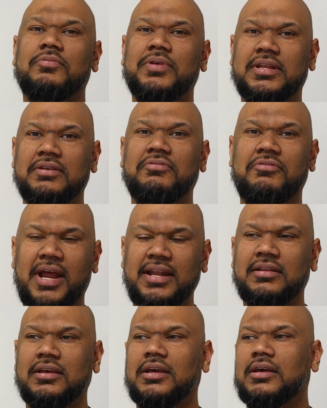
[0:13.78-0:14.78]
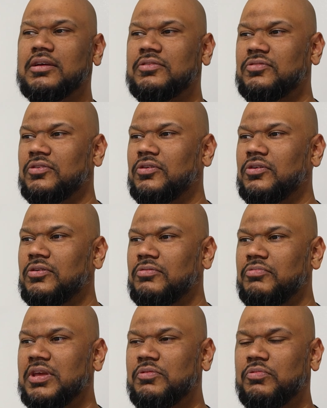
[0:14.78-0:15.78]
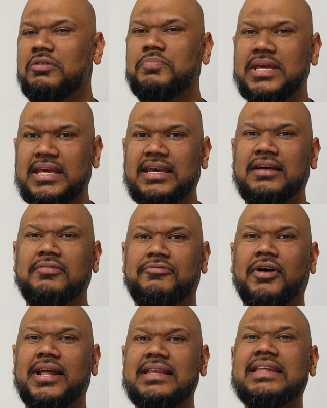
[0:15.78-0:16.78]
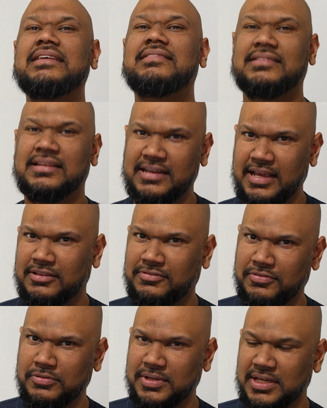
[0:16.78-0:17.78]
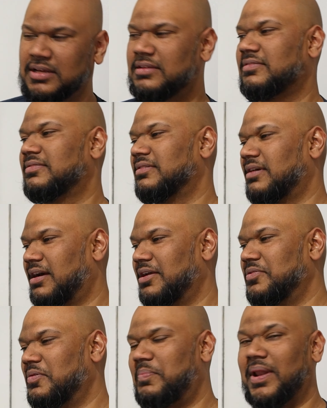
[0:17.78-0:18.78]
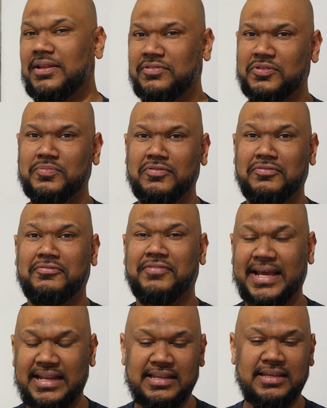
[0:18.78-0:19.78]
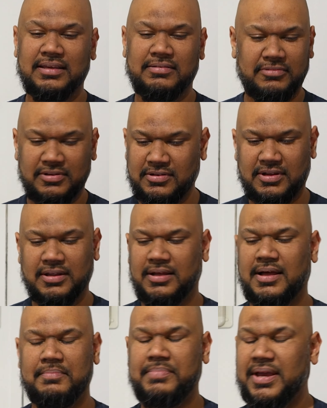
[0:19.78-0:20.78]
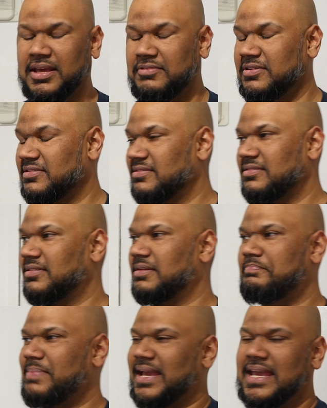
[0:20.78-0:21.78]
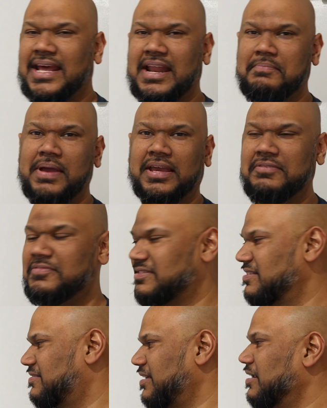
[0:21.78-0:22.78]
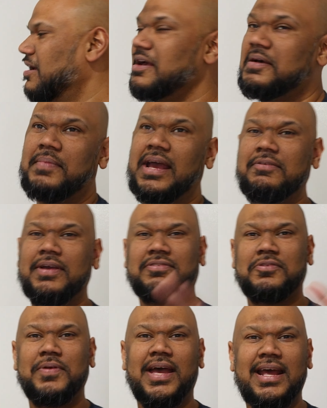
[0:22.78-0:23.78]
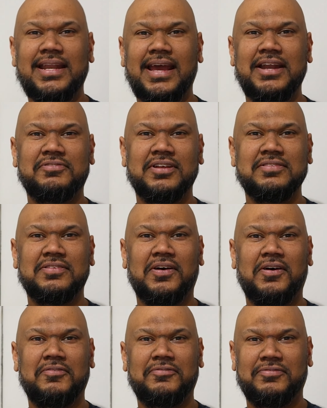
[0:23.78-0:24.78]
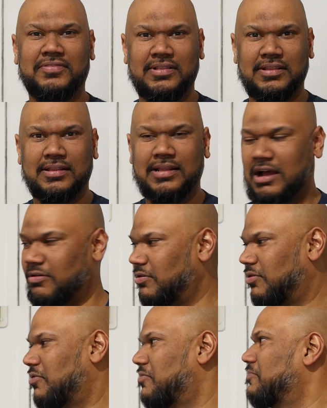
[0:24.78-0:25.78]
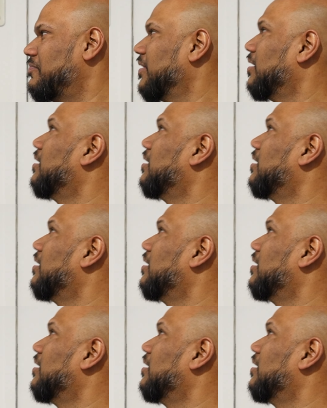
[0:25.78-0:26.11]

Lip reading: We didn't rent. So we will be here for at least the next few years. No plans to move finally. God, the packing and unpacking was insane. But anyway, so we are at the entrance of our home.